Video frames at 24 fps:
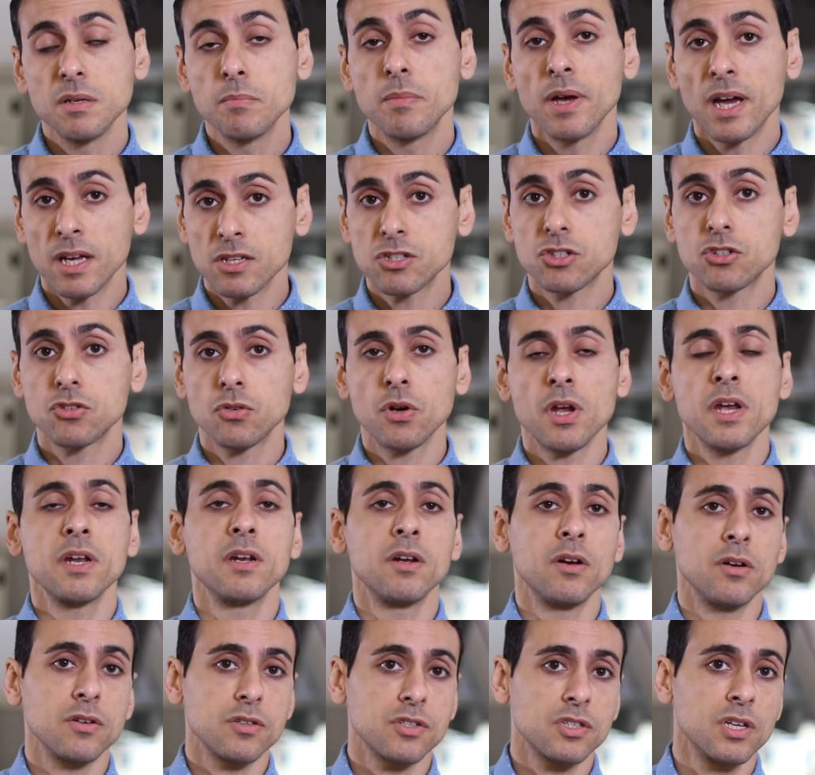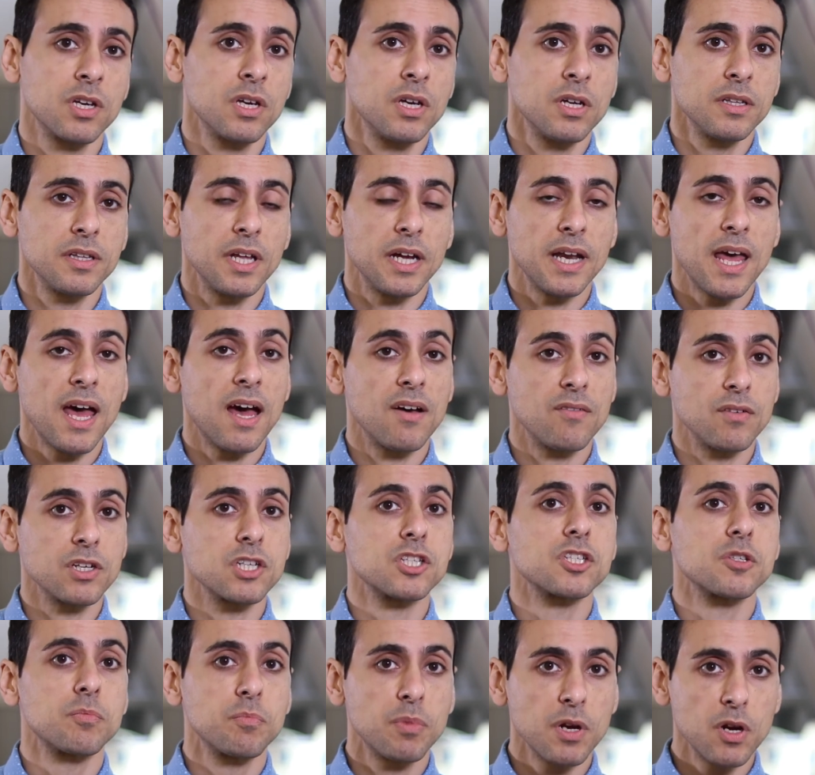best trainers that have
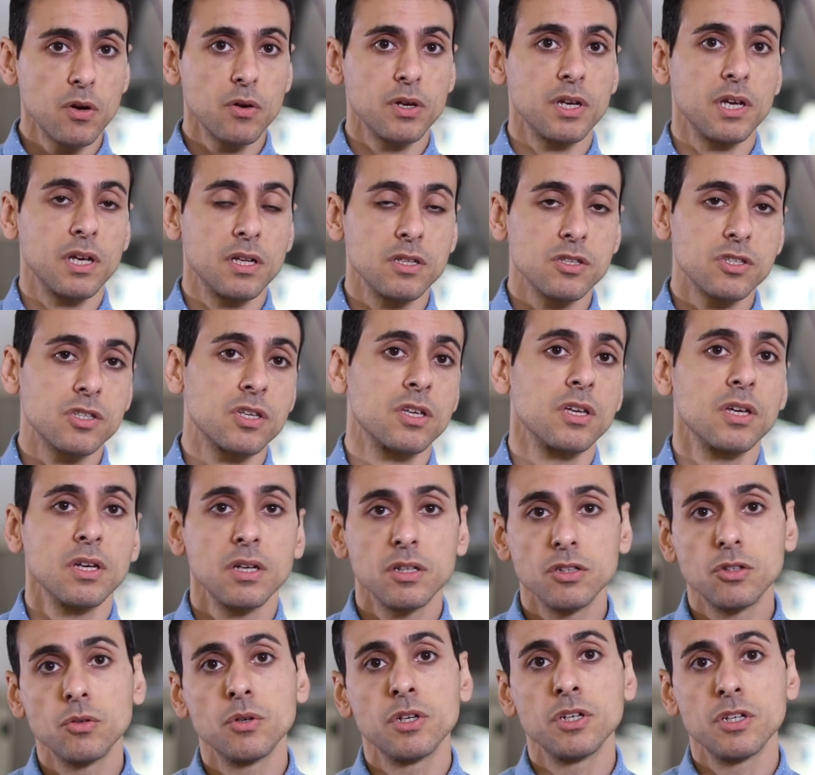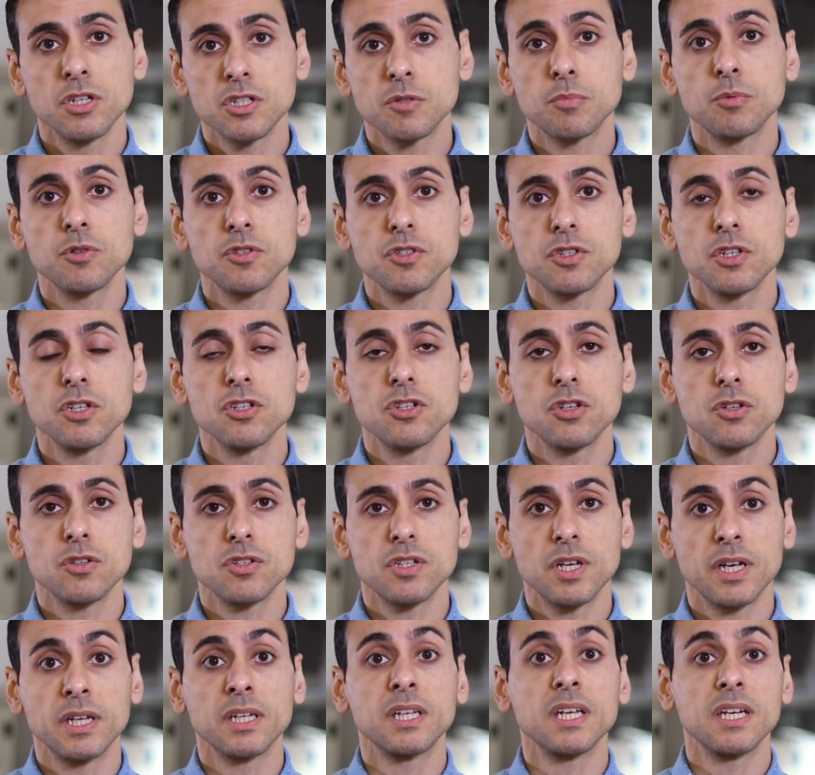experience doing these procedures
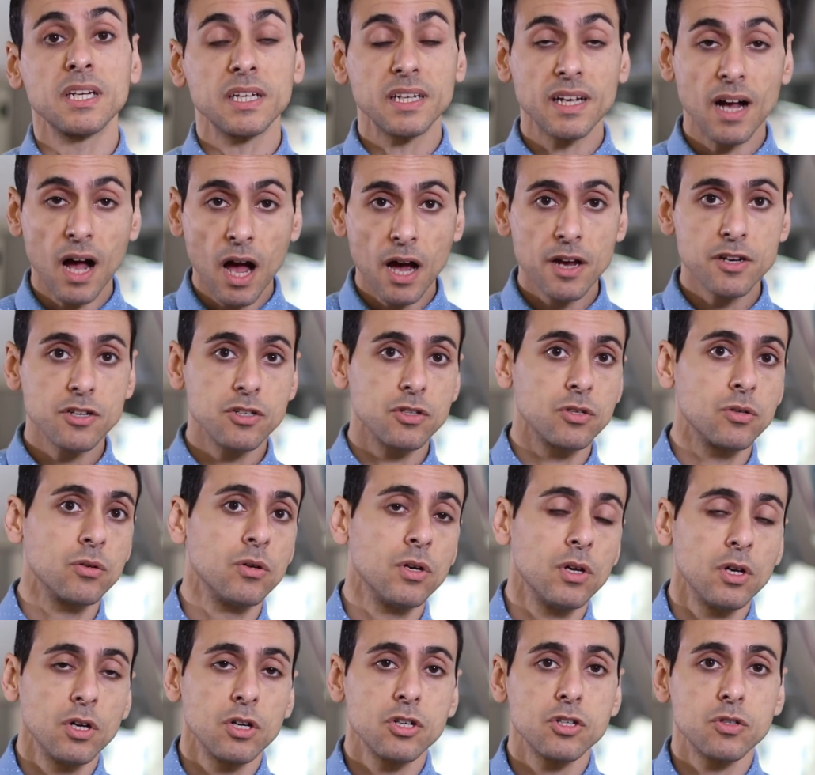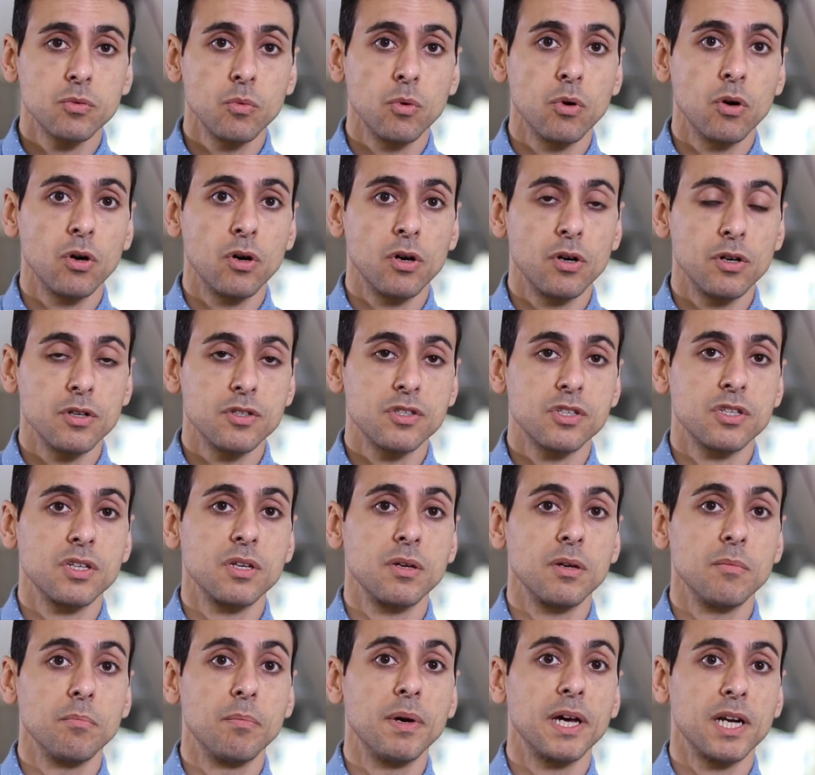and can guide you towards
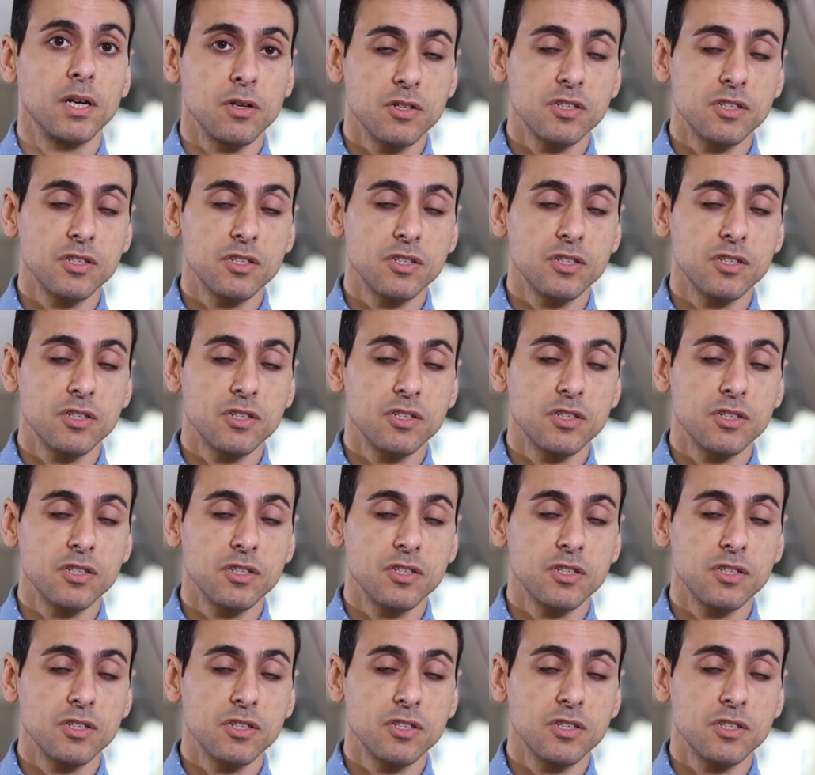better